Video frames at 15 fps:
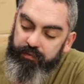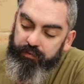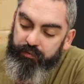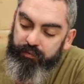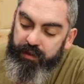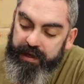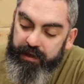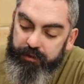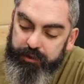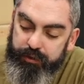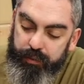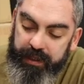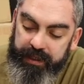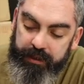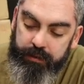that looks
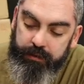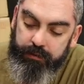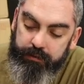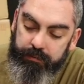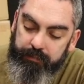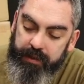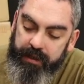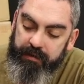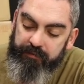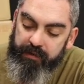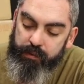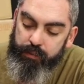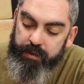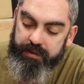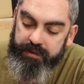really cool, but if I
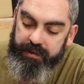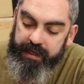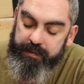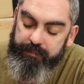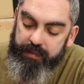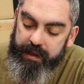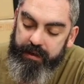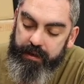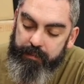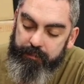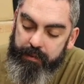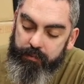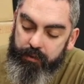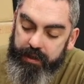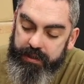want to keep that a
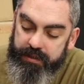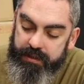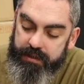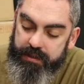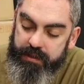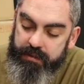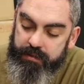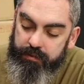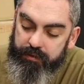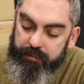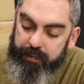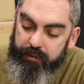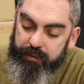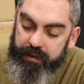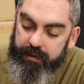bit more consistent or the
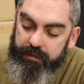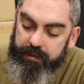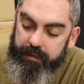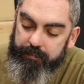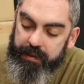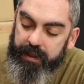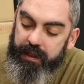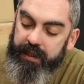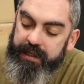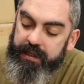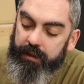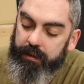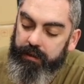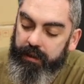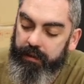building a bit cleaner
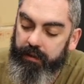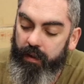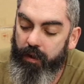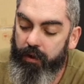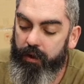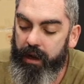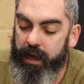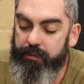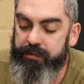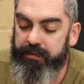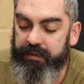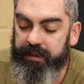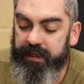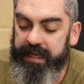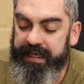looking, I
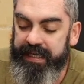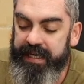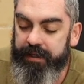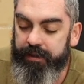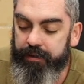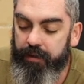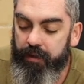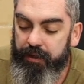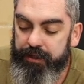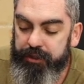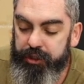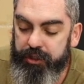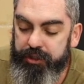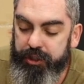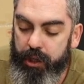will again
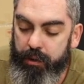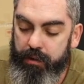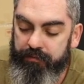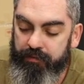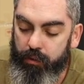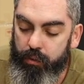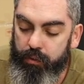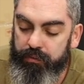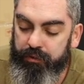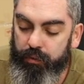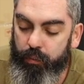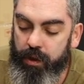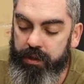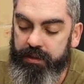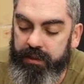just go over all the
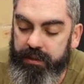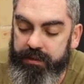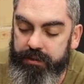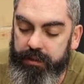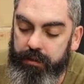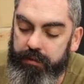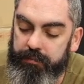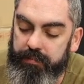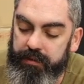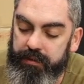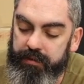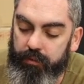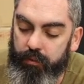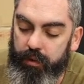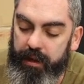wattle and daub
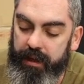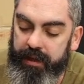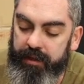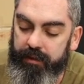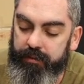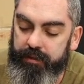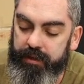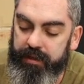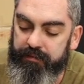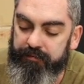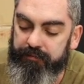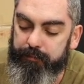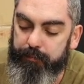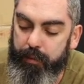kind of